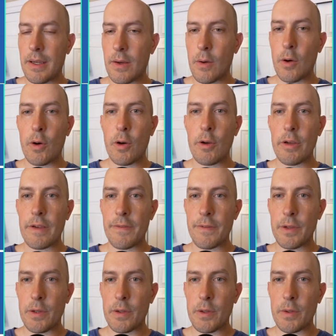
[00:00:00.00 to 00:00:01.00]
Or if
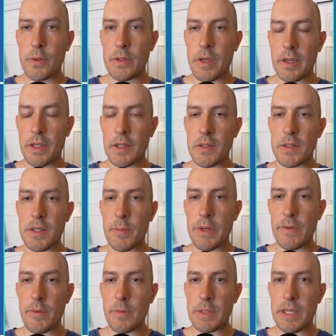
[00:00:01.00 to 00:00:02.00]
you're talking to somebody
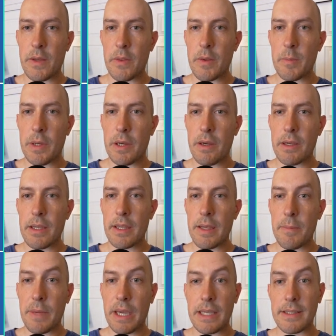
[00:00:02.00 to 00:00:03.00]
from South America, they
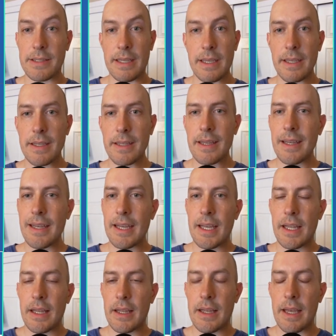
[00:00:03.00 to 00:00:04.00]
might say
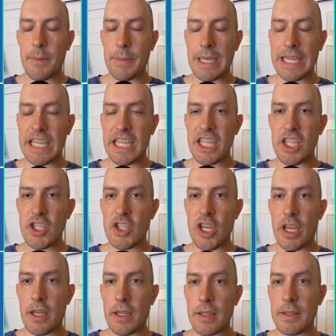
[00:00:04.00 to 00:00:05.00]
La
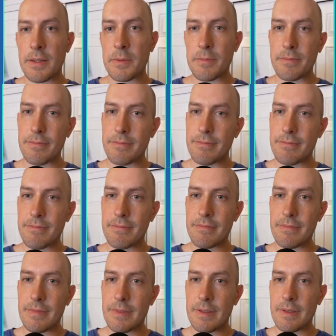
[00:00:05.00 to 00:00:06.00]
mejilla
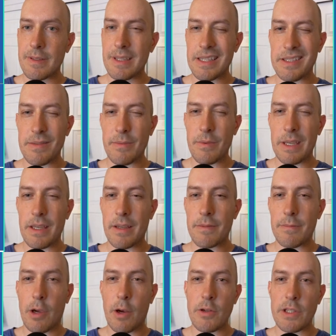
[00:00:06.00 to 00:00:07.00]
that's uh,
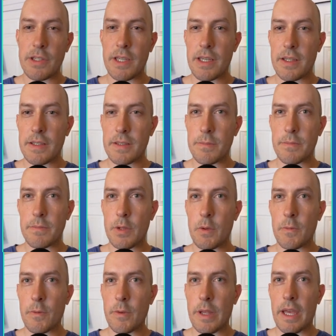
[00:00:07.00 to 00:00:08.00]
Argentina is known
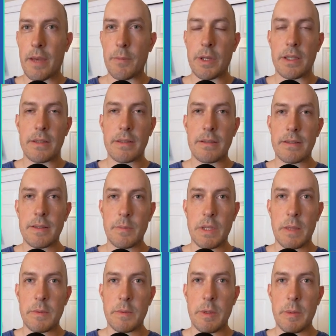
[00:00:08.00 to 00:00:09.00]
for that, but
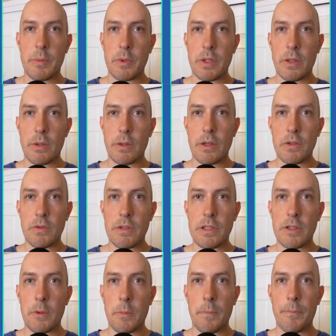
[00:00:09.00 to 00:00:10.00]
sometimes people in other countries too.